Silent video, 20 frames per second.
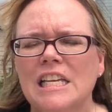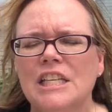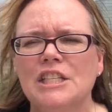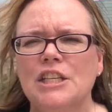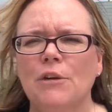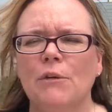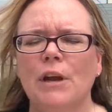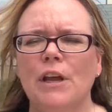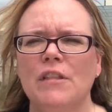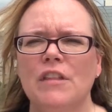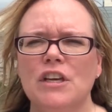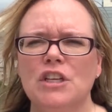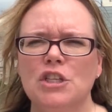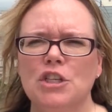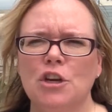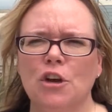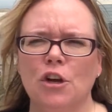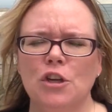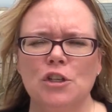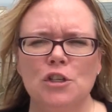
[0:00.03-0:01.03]
During
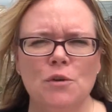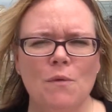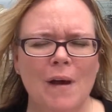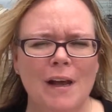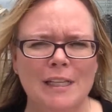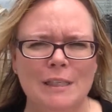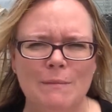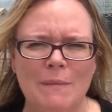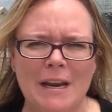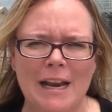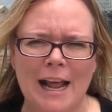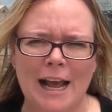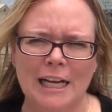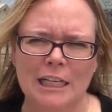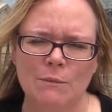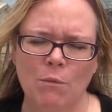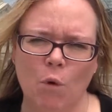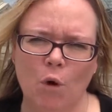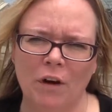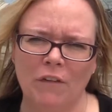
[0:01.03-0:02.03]
this year's U.S. Meat
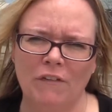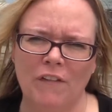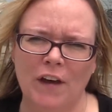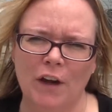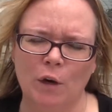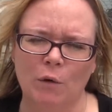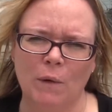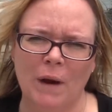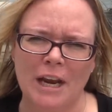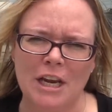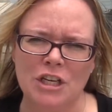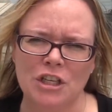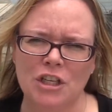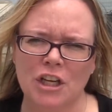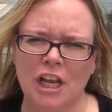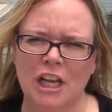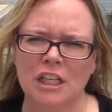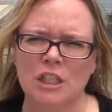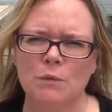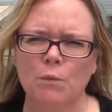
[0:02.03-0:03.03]
Export
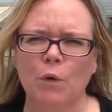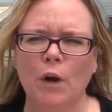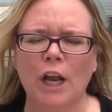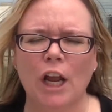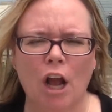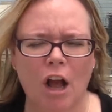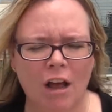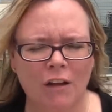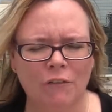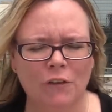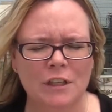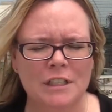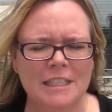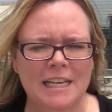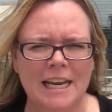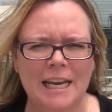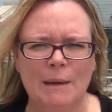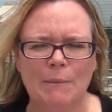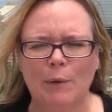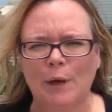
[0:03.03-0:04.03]
Federation Spring
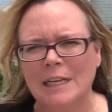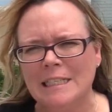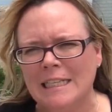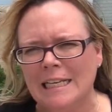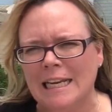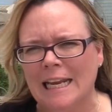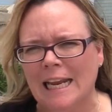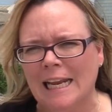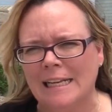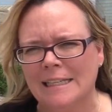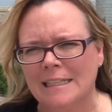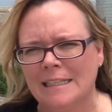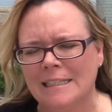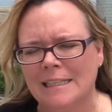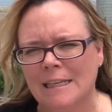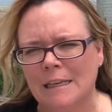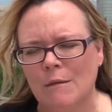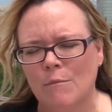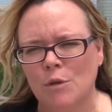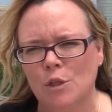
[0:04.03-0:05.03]
Conference taking place in
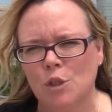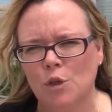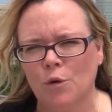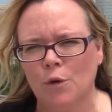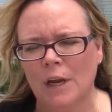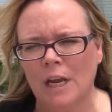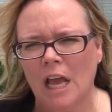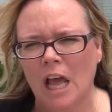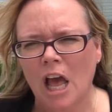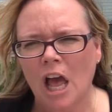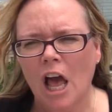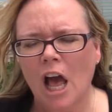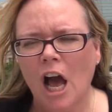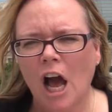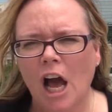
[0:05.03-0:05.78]
Kansas City, Missouri,